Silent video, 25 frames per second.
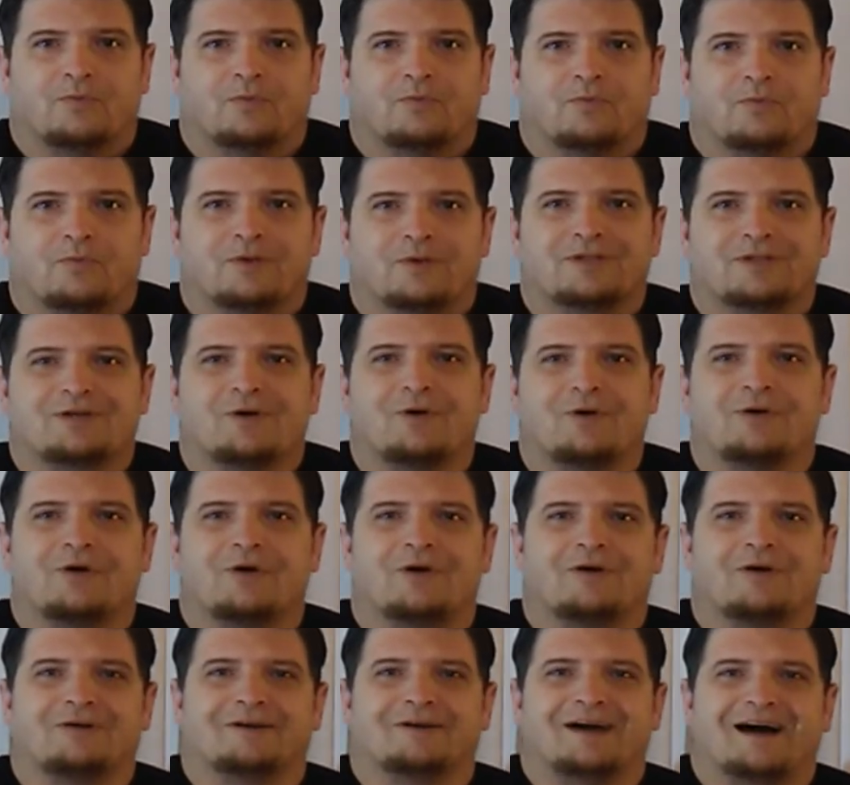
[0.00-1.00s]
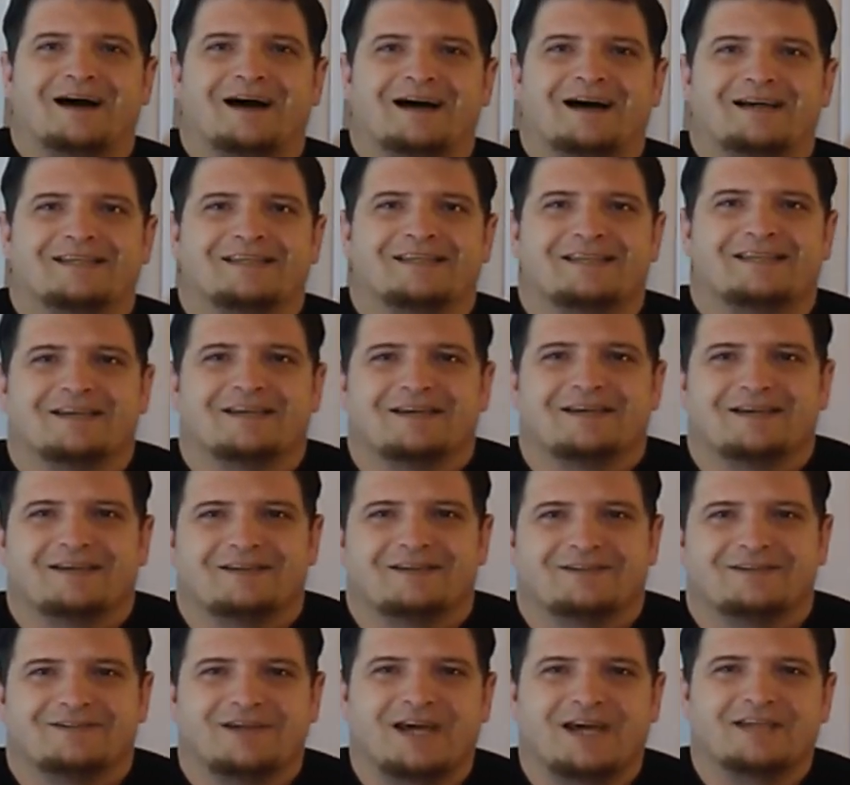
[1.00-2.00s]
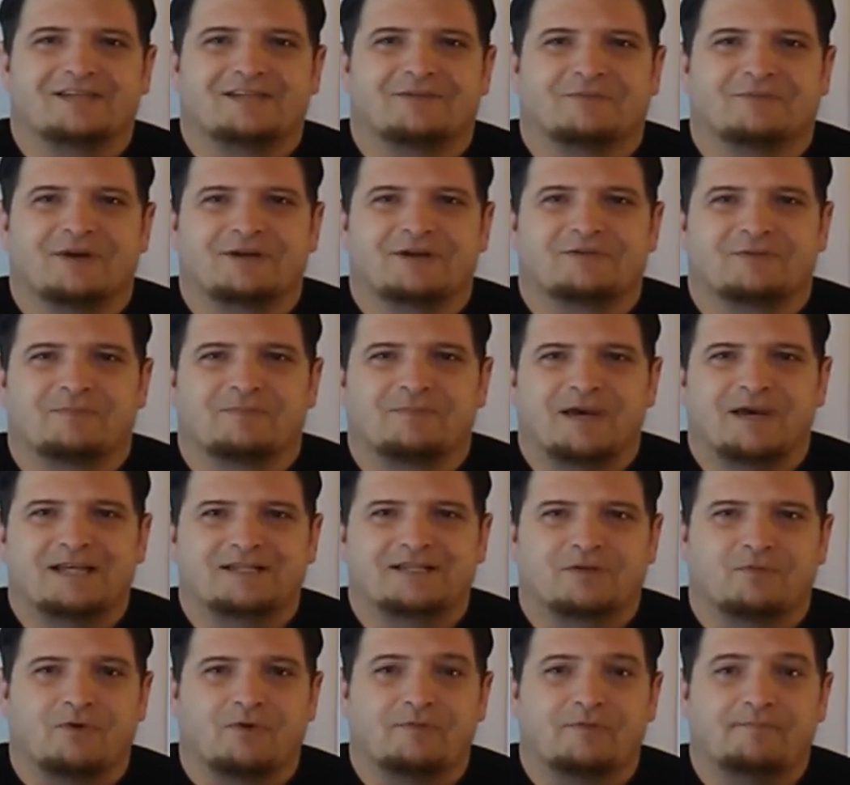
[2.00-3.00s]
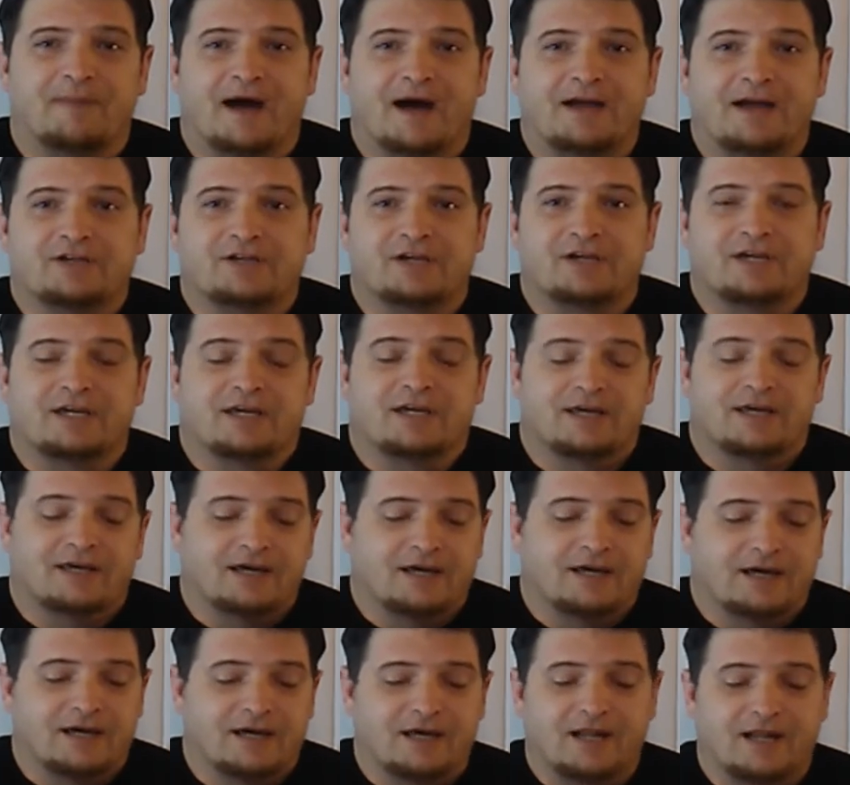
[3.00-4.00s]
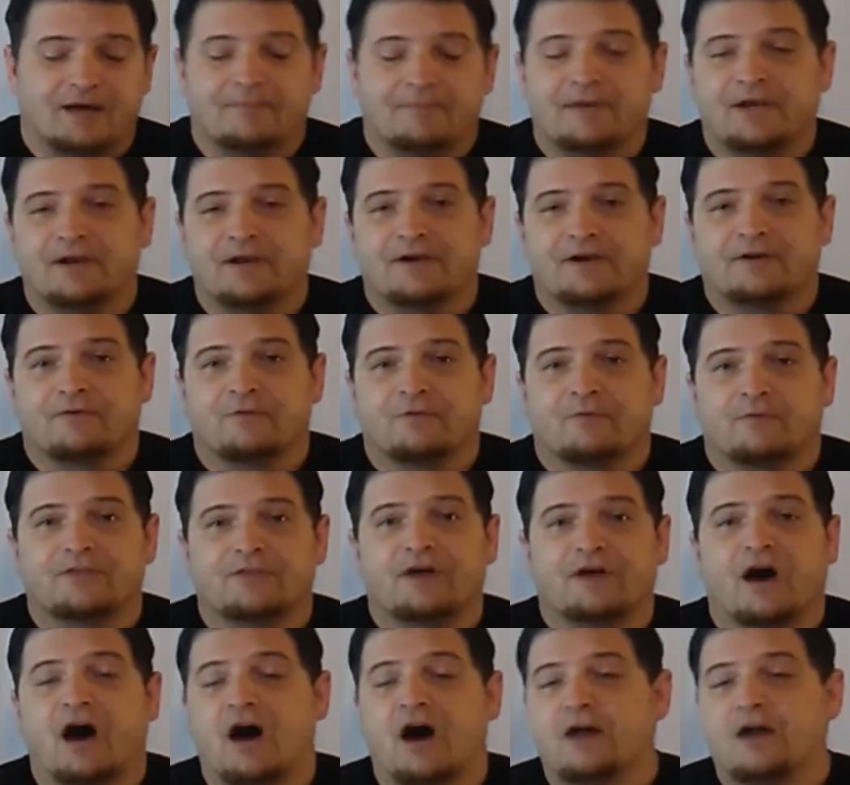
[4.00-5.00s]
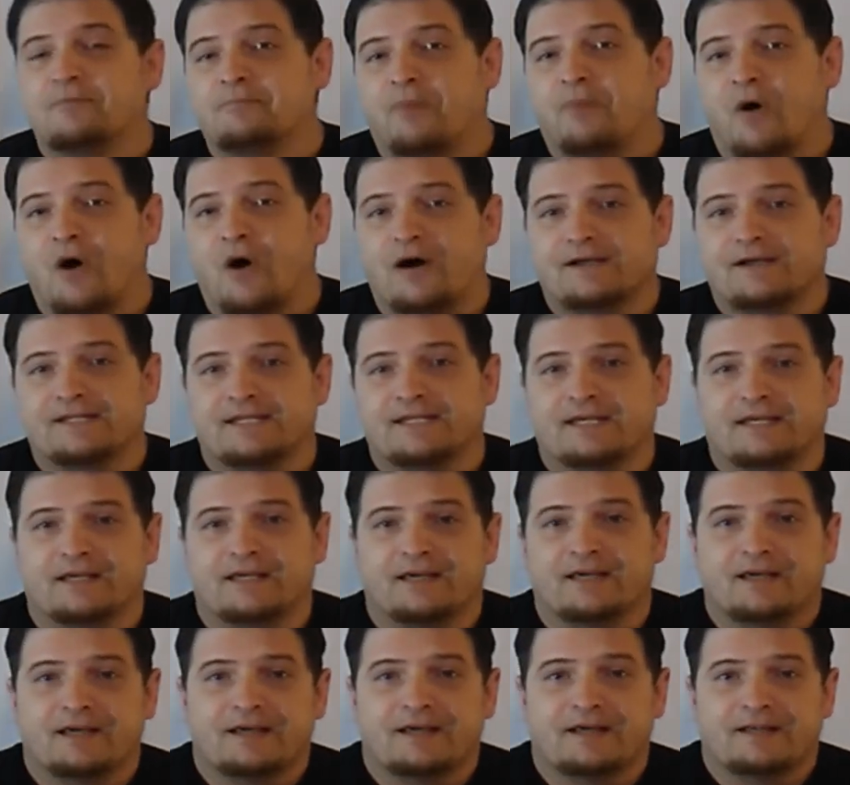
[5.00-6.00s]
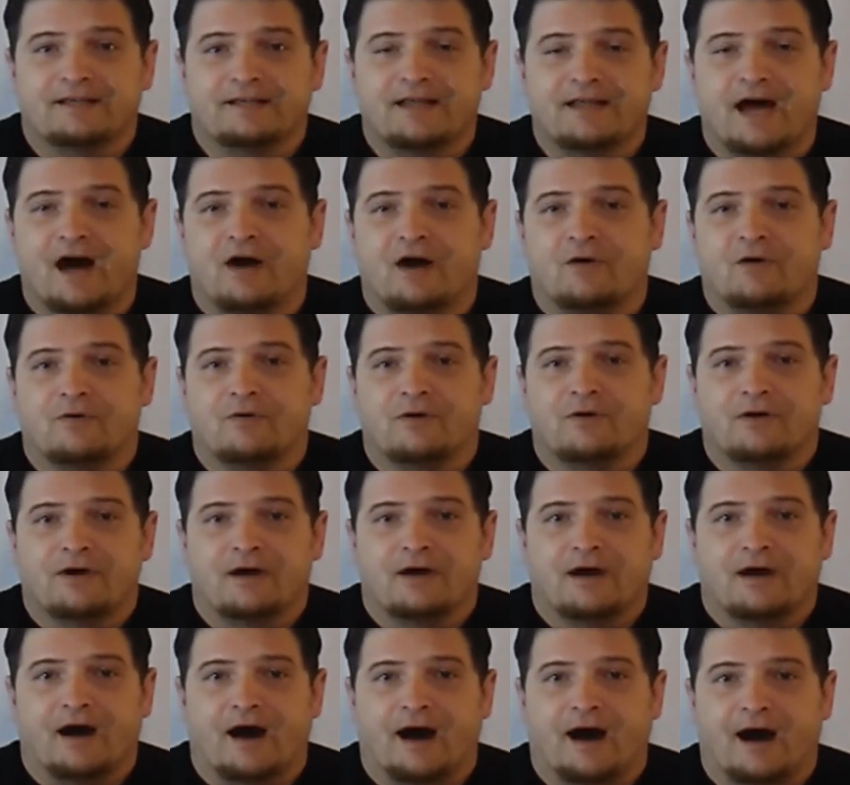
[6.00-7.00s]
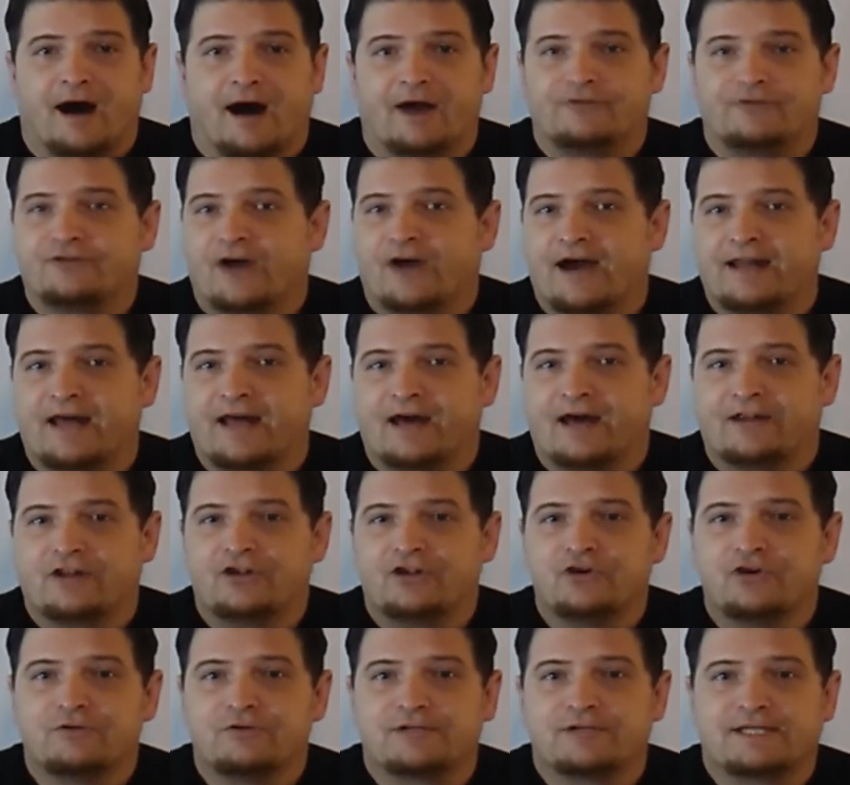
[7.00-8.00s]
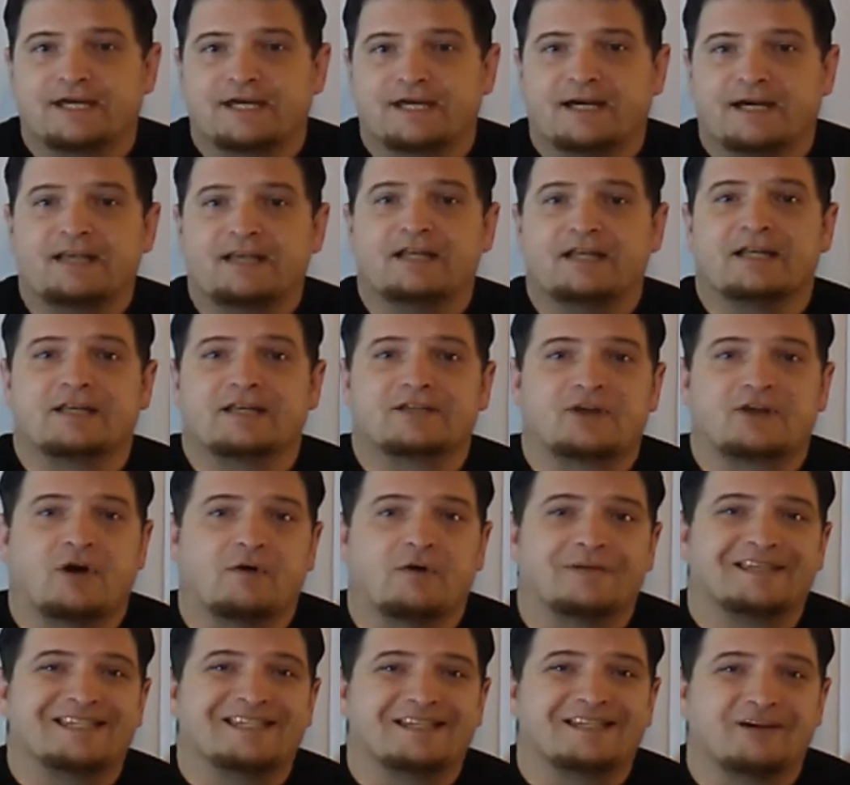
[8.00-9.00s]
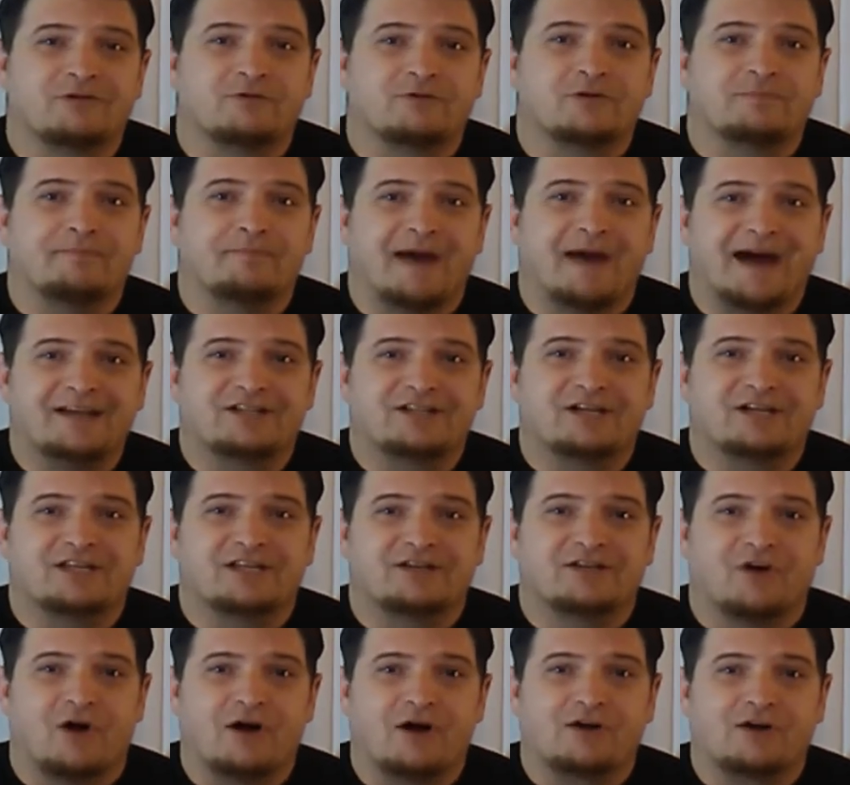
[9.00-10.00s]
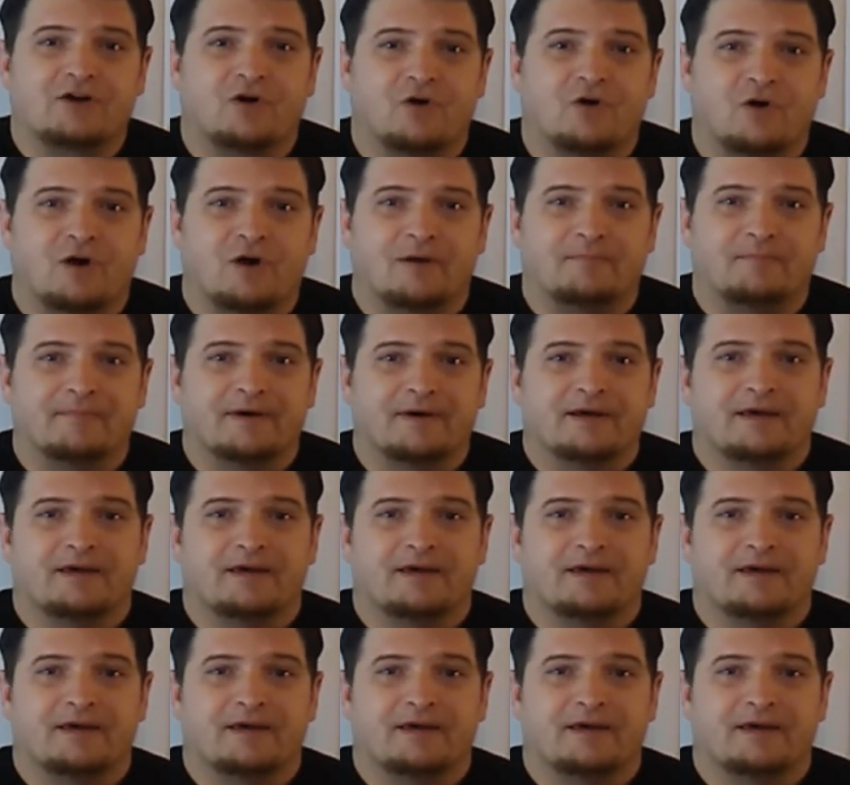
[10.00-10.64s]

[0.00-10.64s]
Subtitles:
What's going on, guys? Jason Riggs with Pizza Wolf Magic, and I'm here with an unboxing. Now, I tried out a new site. It's called silkmagics.com.